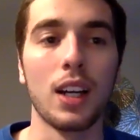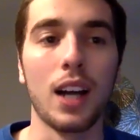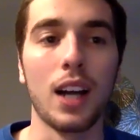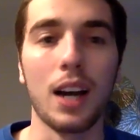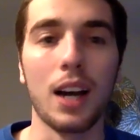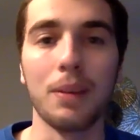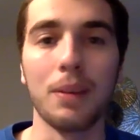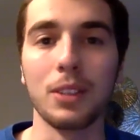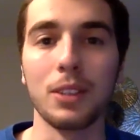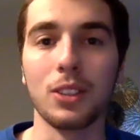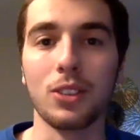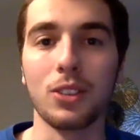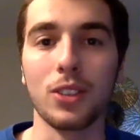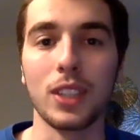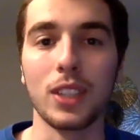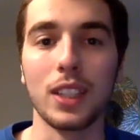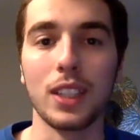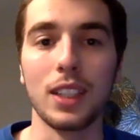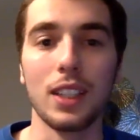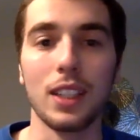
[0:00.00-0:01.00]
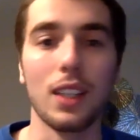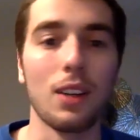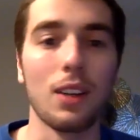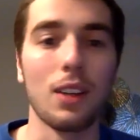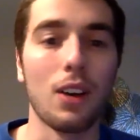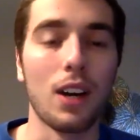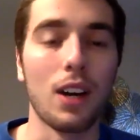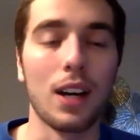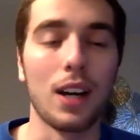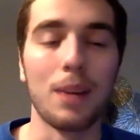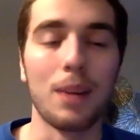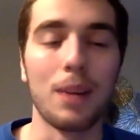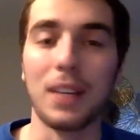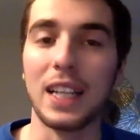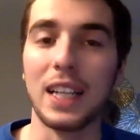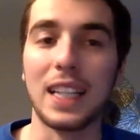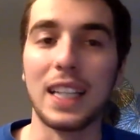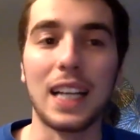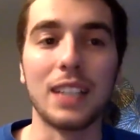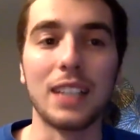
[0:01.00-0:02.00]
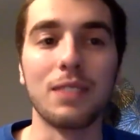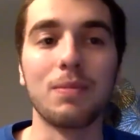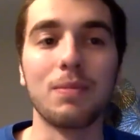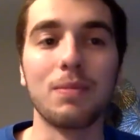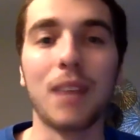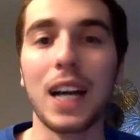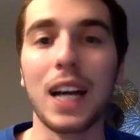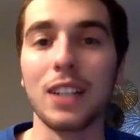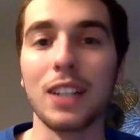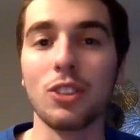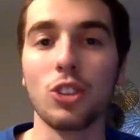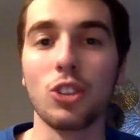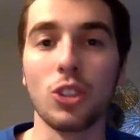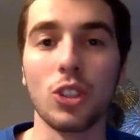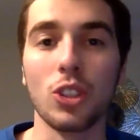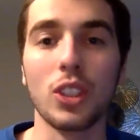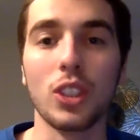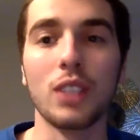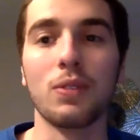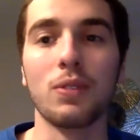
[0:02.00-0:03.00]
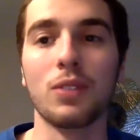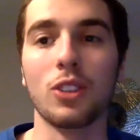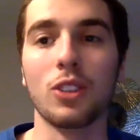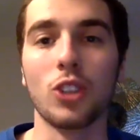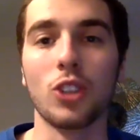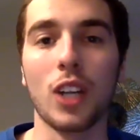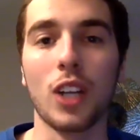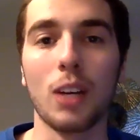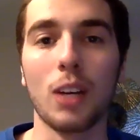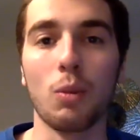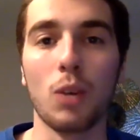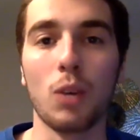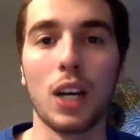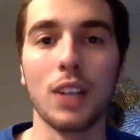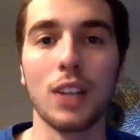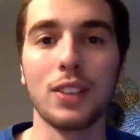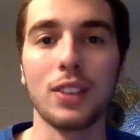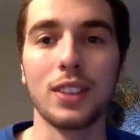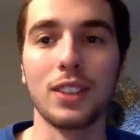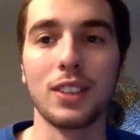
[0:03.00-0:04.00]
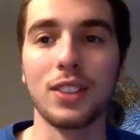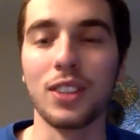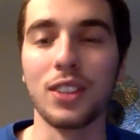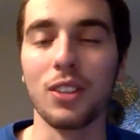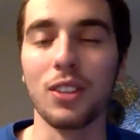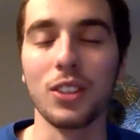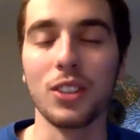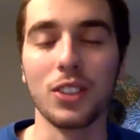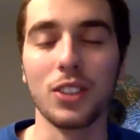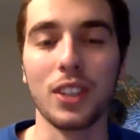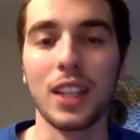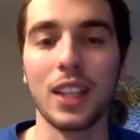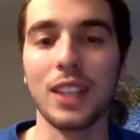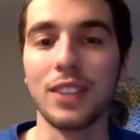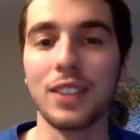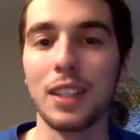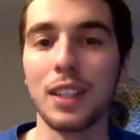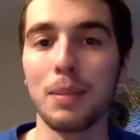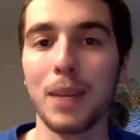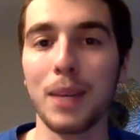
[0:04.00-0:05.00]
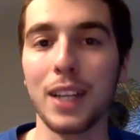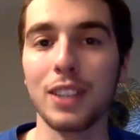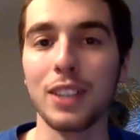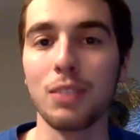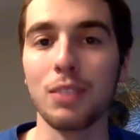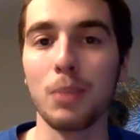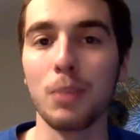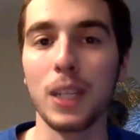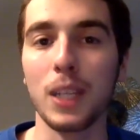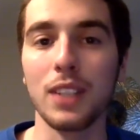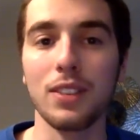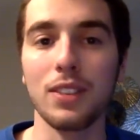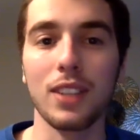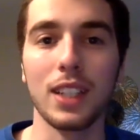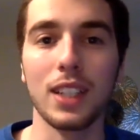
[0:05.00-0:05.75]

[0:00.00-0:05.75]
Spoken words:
Obviously, I'm not sure if Deshaun Watson still is in that same headspace.